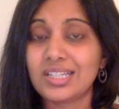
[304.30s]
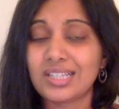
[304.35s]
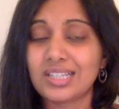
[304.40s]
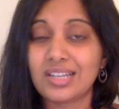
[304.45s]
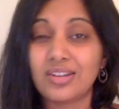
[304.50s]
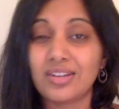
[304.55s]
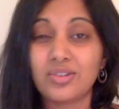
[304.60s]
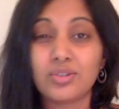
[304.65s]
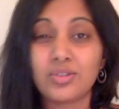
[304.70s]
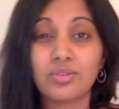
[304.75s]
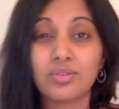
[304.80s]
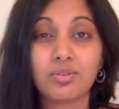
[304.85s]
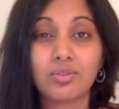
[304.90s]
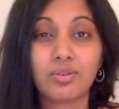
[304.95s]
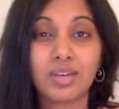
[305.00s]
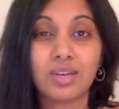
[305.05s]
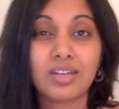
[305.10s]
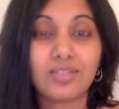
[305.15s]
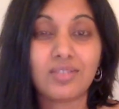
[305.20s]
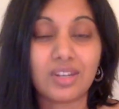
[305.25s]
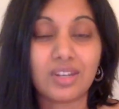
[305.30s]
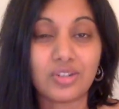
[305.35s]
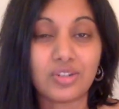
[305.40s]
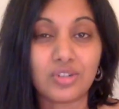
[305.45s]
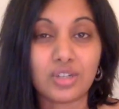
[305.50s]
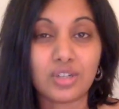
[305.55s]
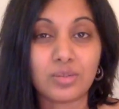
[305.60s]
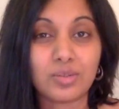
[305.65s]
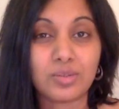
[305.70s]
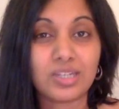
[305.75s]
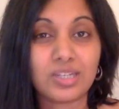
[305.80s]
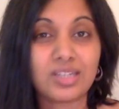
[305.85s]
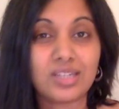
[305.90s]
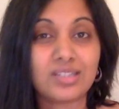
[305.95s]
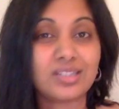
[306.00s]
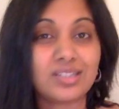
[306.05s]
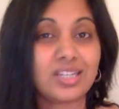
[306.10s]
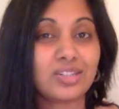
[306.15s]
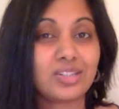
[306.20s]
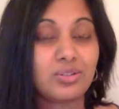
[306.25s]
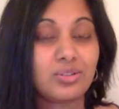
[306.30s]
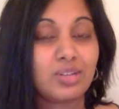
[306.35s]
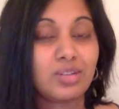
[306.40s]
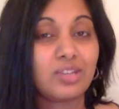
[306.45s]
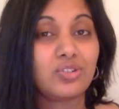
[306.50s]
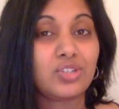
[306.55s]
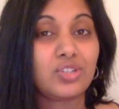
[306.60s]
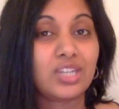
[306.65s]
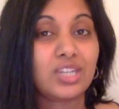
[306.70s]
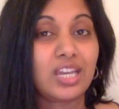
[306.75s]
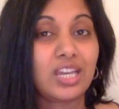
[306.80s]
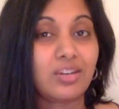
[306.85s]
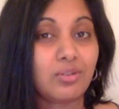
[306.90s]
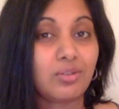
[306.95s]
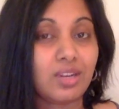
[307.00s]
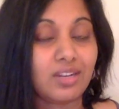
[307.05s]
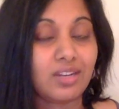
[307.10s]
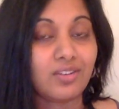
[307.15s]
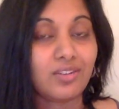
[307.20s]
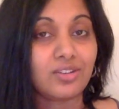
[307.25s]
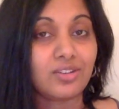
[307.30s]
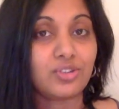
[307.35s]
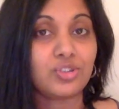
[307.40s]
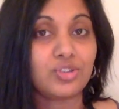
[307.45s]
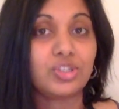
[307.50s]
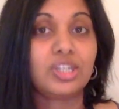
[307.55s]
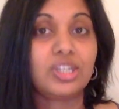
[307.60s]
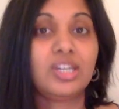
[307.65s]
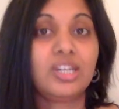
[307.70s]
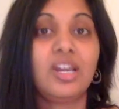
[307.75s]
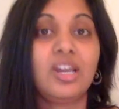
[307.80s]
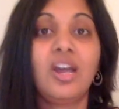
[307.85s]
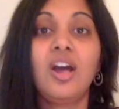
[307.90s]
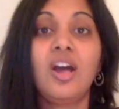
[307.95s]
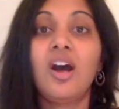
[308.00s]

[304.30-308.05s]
and also creative energy, because sexual energy and creative energy